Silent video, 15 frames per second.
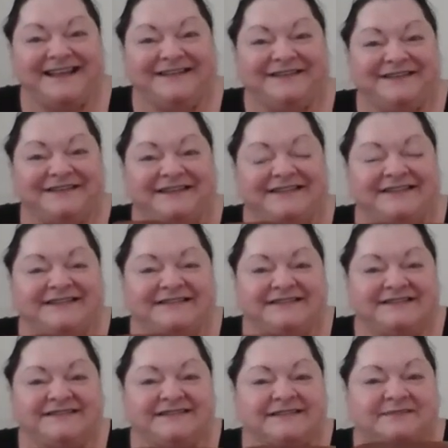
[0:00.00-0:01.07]
Look at this.
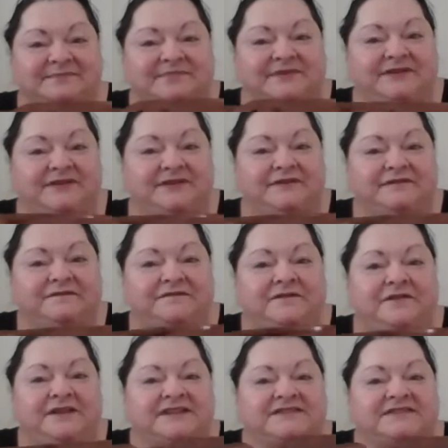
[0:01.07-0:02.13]
Isn't it
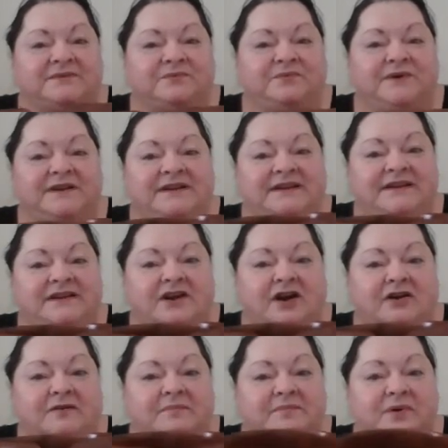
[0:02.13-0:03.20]
beautiful? It's a wooden
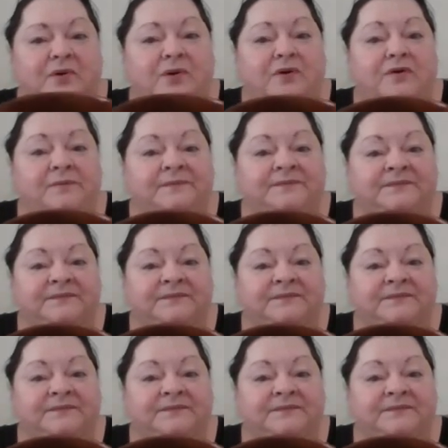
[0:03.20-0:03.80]
yarn bowl.